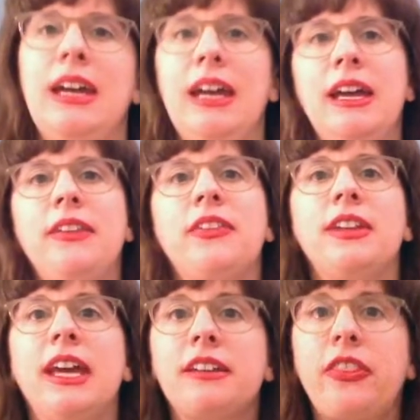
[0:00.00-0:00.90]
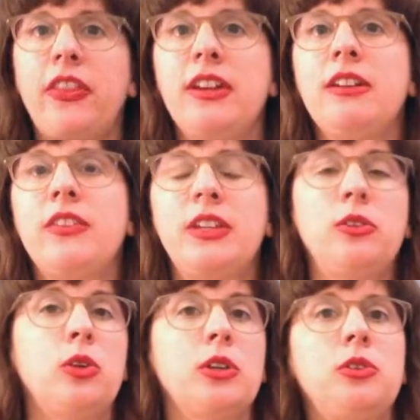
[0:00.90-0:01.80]
And the next thing that
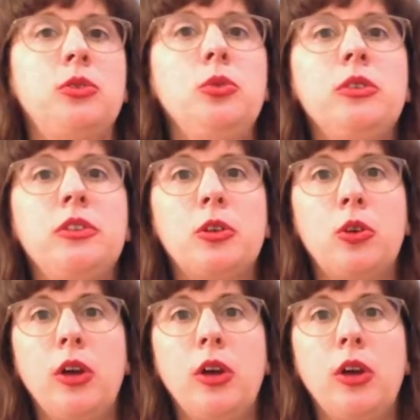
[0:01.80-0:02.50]
you're going to do is you're